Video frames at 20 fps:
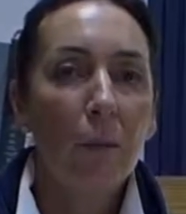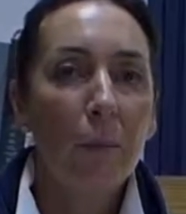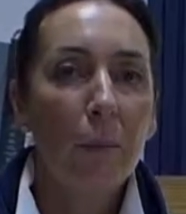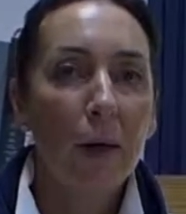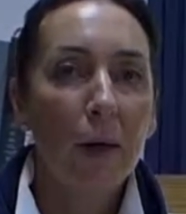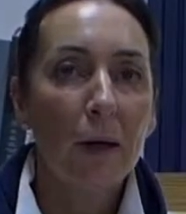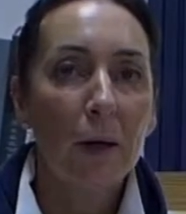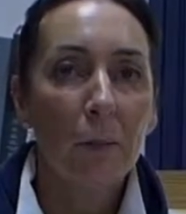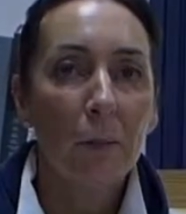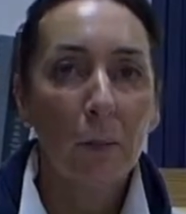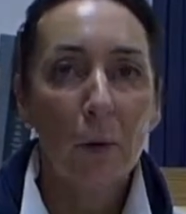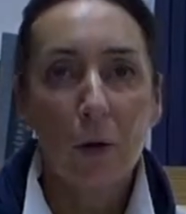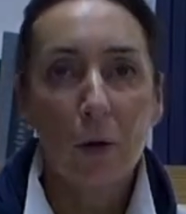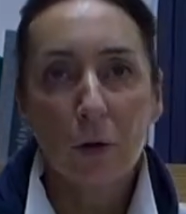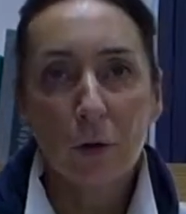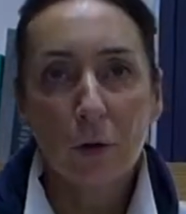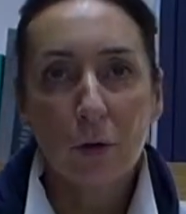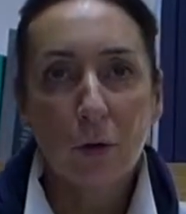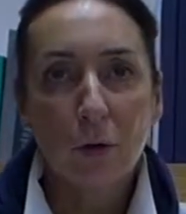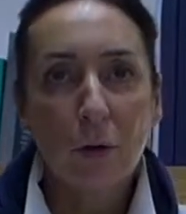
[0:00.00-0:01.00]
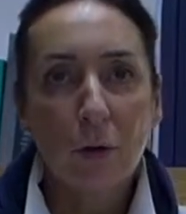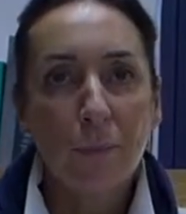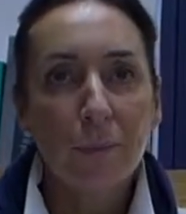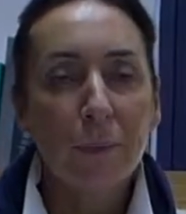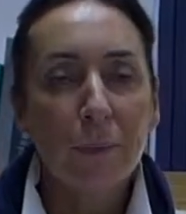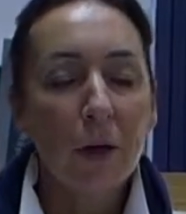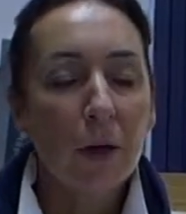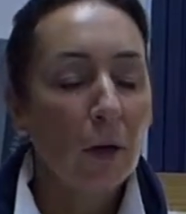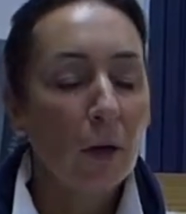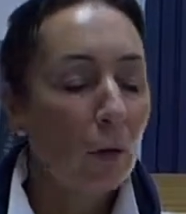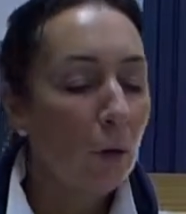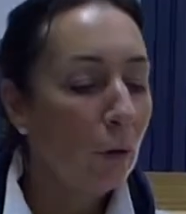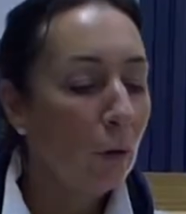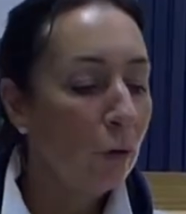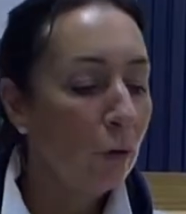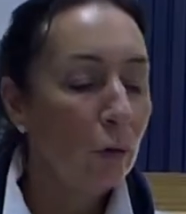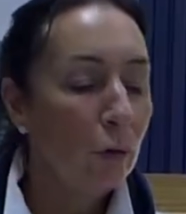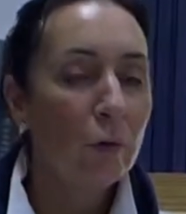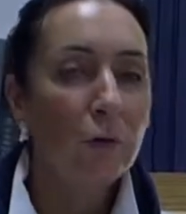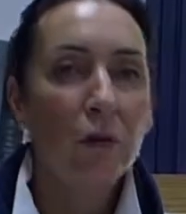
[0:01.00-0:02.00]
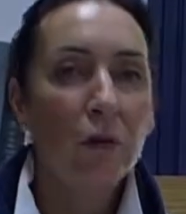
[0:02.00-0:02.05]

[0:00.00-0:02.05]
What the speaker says: by Parker. Also,